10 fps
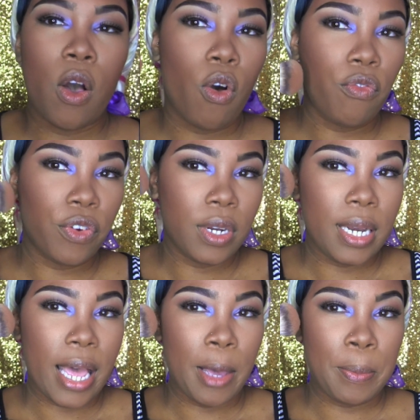
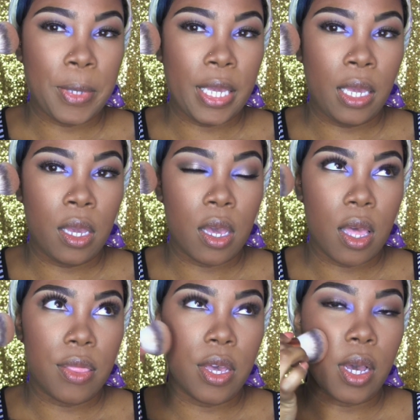overlapping
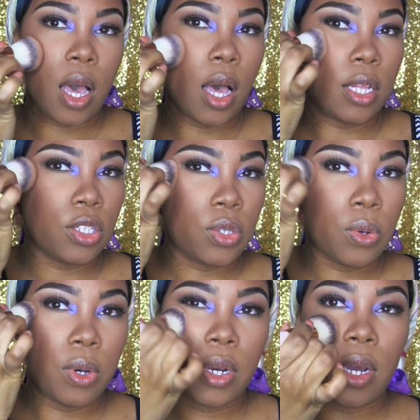the
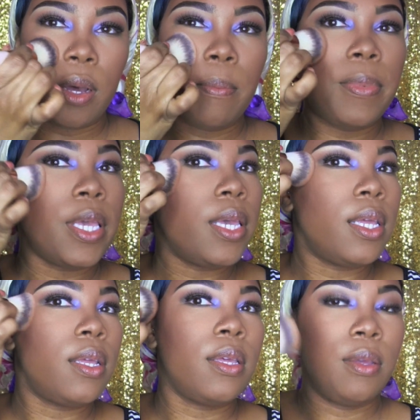contour a bit